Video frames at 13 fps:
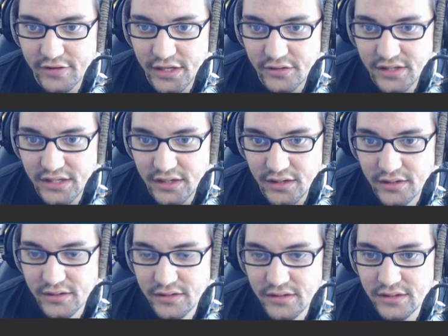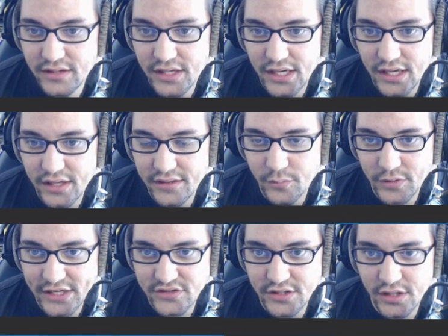file here, it will
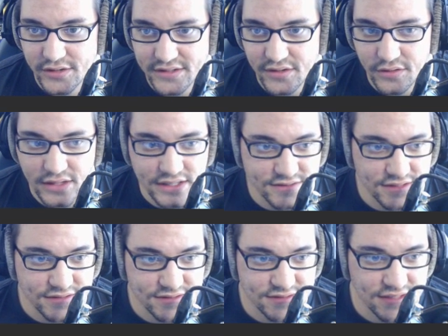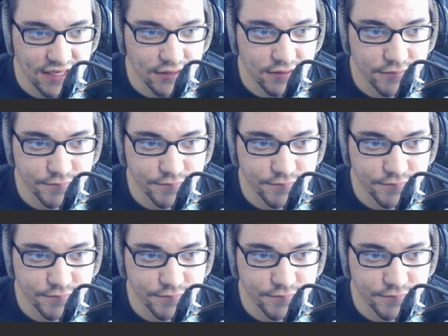actually call into these instead.